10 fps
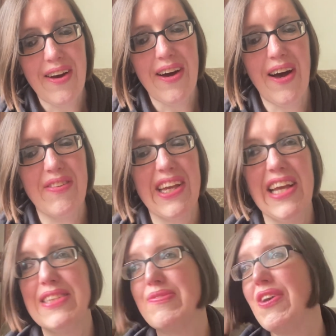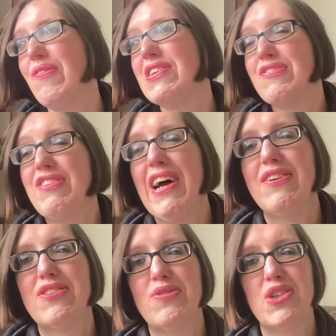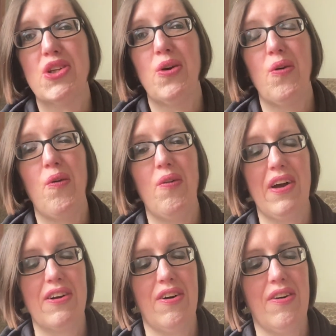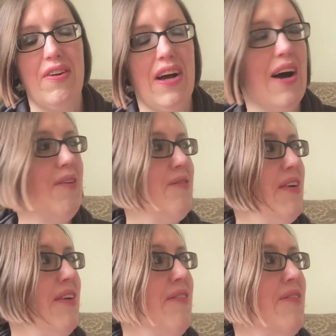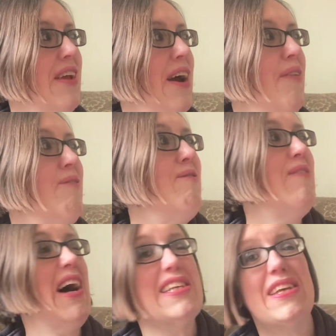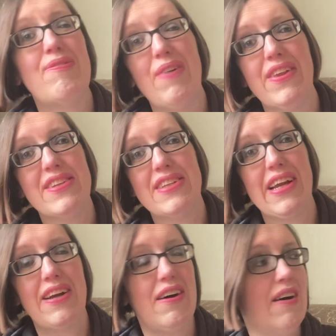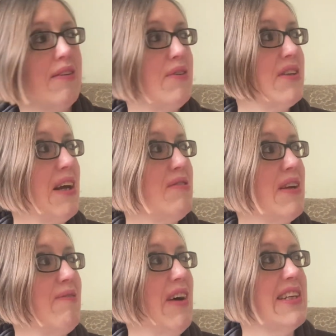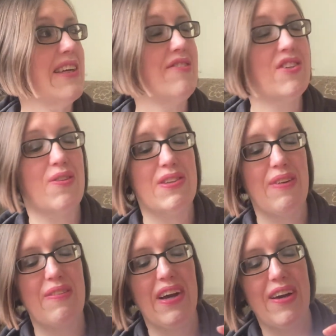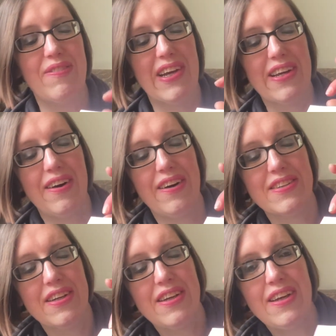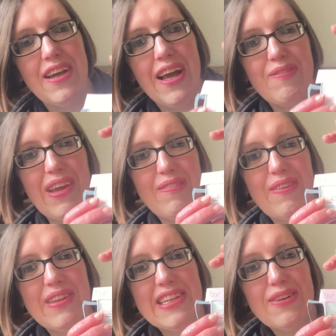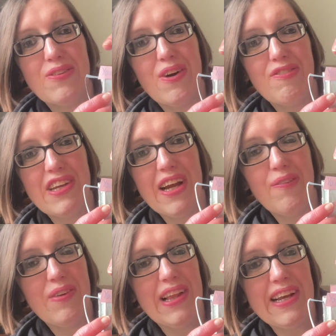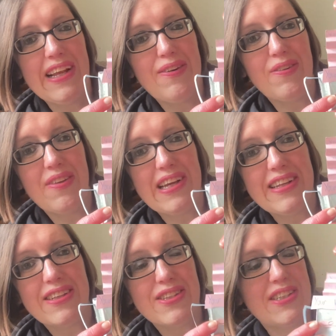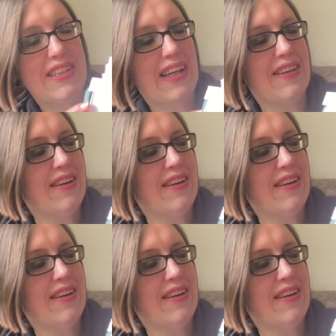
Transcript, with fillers: Um, the kids got me some flowers from school. I got um, a massive Mother's Day card, which is absolutely massive. And Thomas made me a homemade card. And Mia made me this little coffee cup with like a little thing. She said,